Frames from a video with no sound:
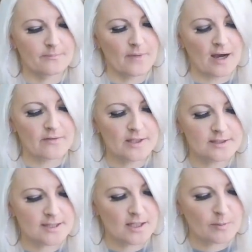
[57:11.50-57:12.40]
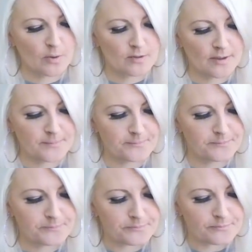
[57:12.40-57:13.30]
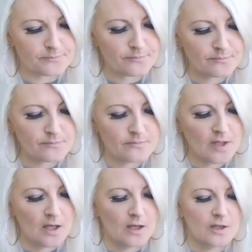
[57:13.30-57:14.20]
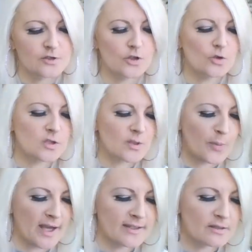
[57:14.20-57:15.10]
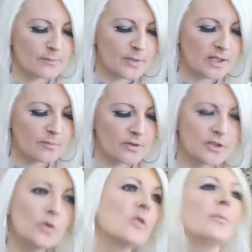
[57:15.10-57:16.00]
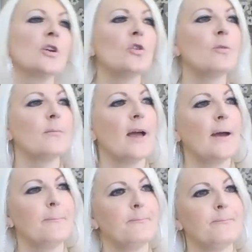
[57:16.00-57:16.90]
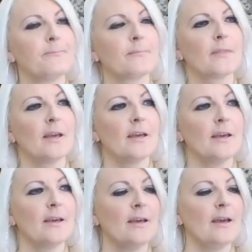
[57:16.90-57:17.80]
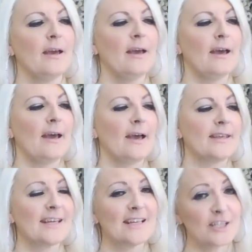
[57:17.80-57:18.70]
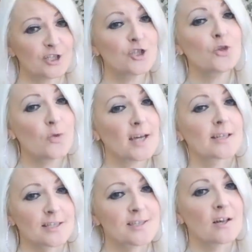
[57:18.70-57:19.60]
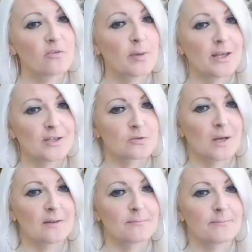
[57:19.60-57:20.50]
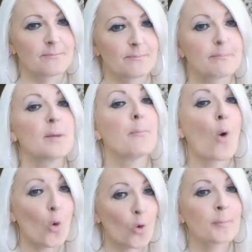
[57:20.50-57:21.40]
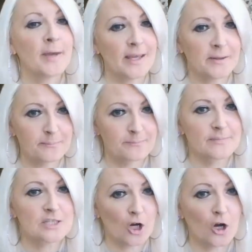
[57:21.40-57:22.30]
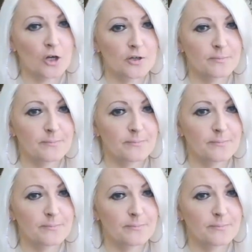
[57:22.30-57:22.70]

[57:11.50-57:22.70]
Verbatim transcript: Have a little think about that. So you can depend on people. You can become um. Uh, you you do get that self pity as well, the poor me talk.